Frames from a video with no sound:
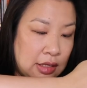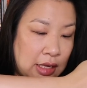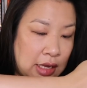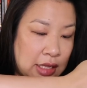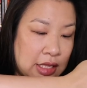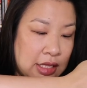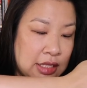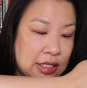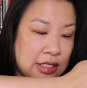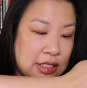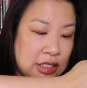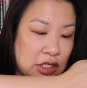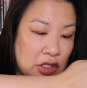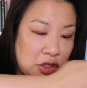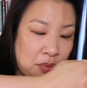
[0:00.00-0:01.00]
I think this
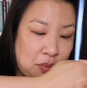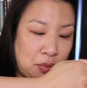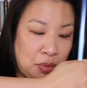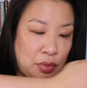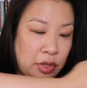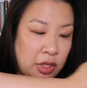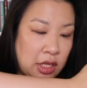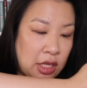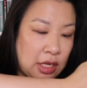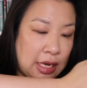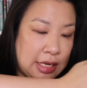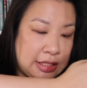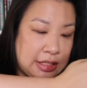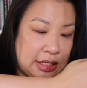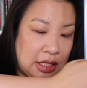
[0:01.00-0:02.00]
is such a brilliant
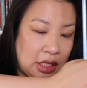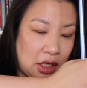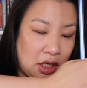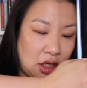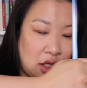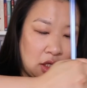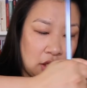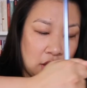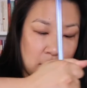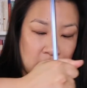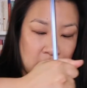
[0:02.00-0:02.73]
idea